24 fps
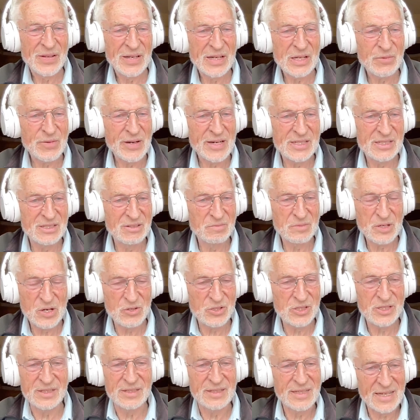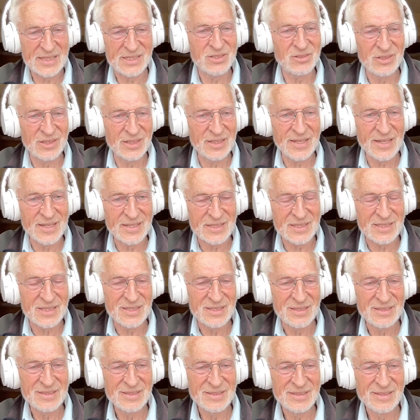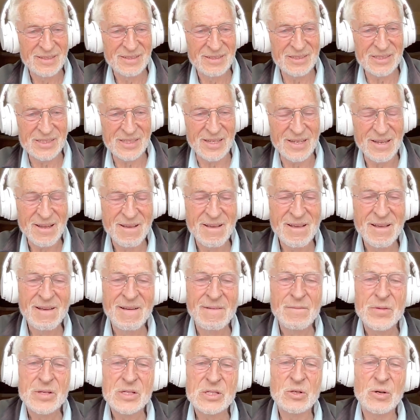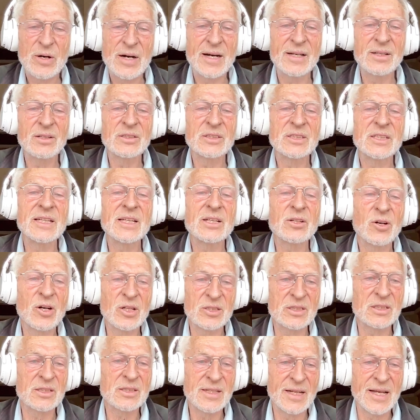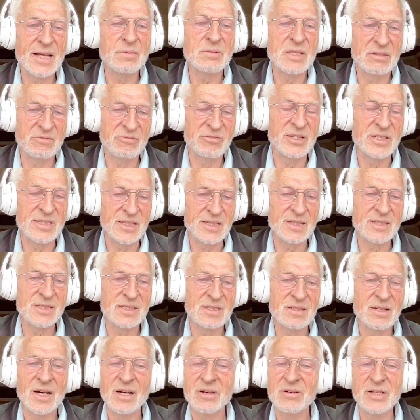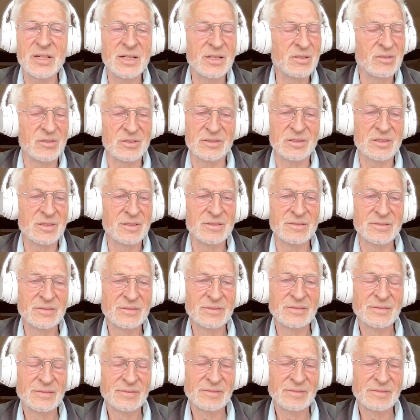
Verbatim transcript: An equation of motion. That's all it is. You see? So I don't see causal claims in physics. I really don't.